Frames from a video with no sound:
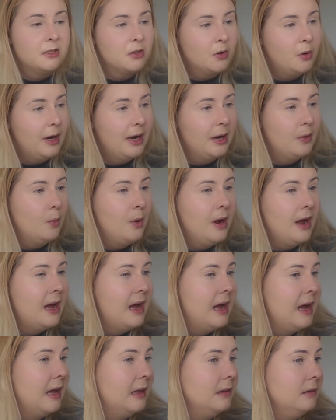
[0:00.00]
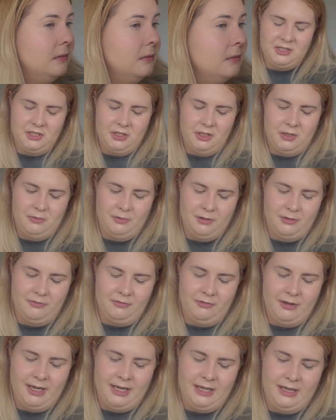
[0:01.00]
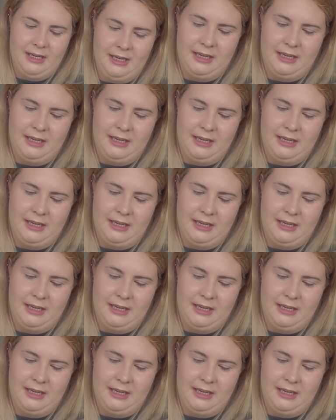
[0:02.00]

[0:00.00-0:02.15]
quite well. I do really